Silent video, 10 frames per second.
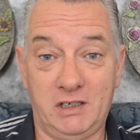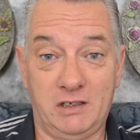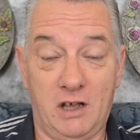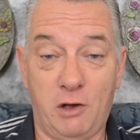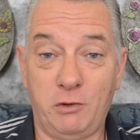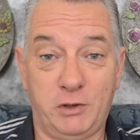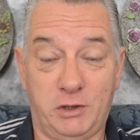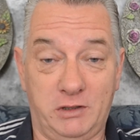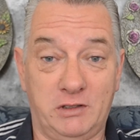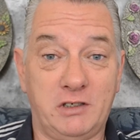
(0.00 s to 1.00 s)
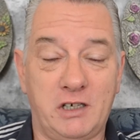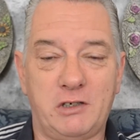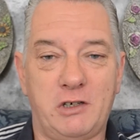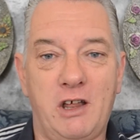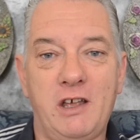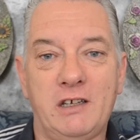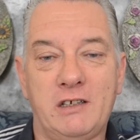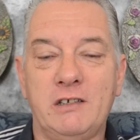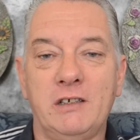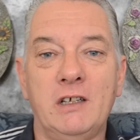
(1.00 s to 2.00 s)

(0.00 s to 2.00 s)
and host and such like?